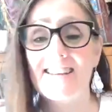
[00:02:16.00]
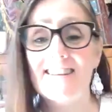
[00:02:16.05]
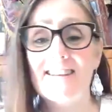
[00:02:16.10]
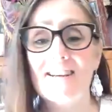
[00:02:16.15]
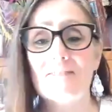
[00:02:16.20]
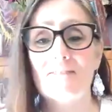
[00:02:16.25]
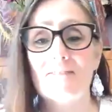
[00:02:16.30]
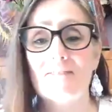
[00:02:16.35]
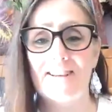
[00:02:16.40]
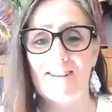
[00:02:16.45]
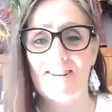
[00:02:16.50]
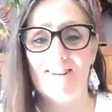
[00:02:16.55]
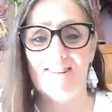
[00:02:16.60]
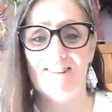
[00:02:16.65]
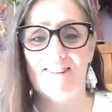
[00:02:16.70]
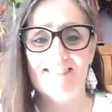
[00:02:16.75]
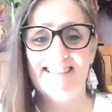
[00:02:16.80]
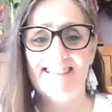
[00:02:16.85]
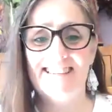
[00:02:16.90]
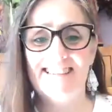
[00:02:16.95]
There we
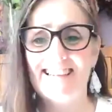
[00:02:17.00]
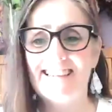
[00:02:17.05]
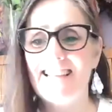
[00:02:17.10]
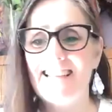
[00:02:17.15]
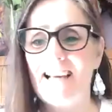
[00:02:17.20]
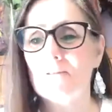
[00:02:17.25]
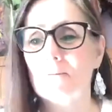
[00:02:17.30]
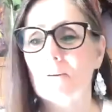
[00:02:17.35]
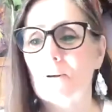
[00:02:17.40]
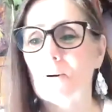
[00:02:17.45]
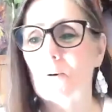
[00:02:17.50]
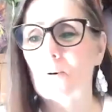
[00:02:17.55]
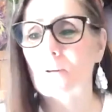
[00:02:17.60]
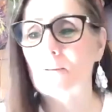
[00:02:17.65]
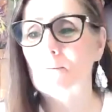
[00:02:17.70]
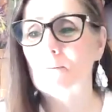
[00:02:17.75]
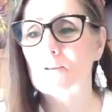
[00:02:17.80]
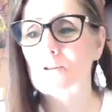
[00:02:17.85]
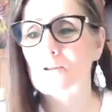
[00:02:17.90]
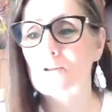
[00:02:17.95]
go. Now the
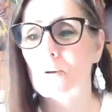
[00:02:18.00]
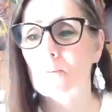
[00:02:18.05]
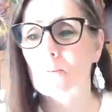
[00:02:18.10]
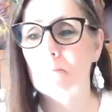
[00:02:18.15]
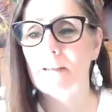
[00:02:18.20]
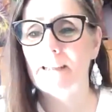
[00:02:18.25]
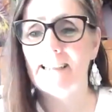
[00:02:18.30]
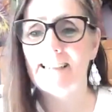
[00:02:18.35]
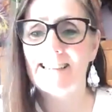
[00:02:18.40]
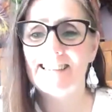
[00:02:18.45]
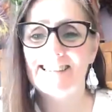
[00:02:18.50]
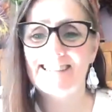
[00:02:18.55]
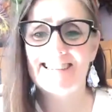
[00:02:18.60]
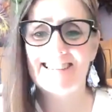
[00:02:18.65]
recording will show me.